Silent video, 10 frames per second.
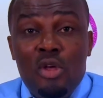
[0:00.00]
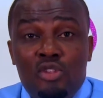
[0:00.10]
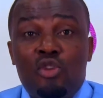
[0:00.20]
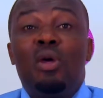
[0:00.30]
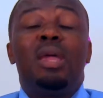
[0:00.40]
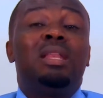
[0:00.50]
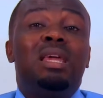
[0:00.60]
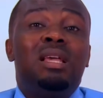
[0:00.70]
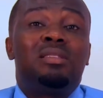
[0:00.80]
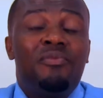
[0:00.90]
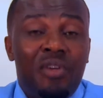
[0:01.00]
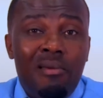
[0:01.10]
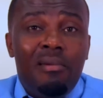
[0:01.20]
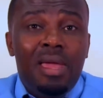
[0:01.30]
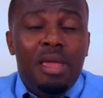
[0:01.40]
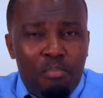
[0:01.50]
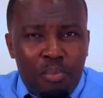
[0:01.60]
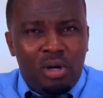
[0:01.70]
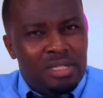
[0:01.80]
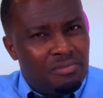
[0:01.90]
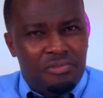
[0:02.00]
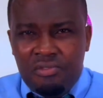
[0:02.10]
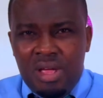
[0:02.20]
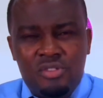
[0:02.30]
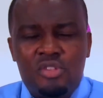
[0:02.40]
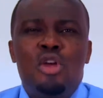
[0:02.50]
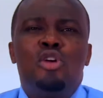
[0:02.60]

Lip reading: So it is very important, friends,